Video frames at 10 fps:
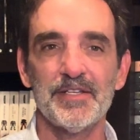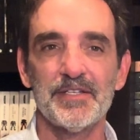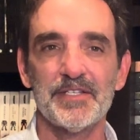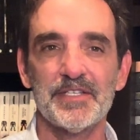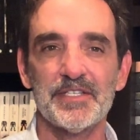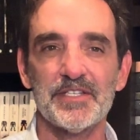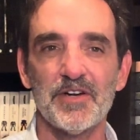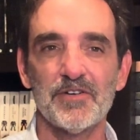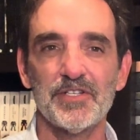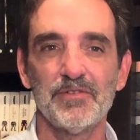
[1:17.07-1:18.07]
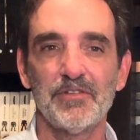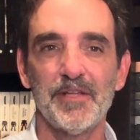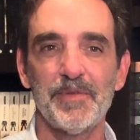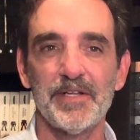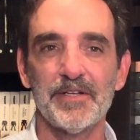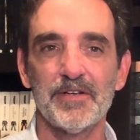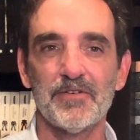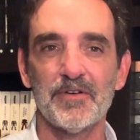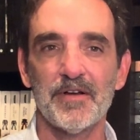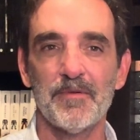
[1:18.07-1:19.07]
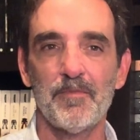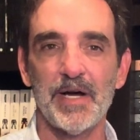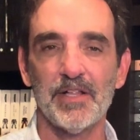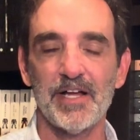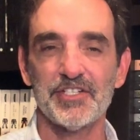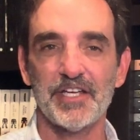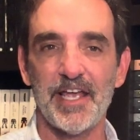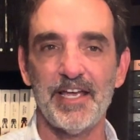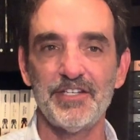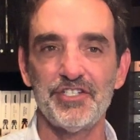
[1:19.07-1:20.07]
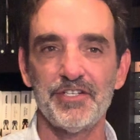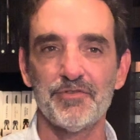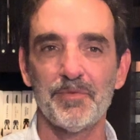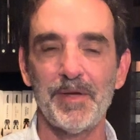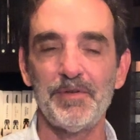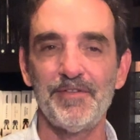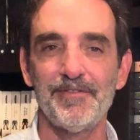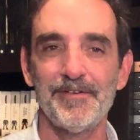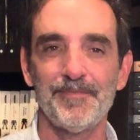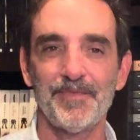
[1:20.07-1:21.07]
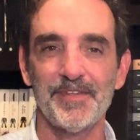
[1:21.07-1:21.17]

start to limit biologic aging, or maybe even,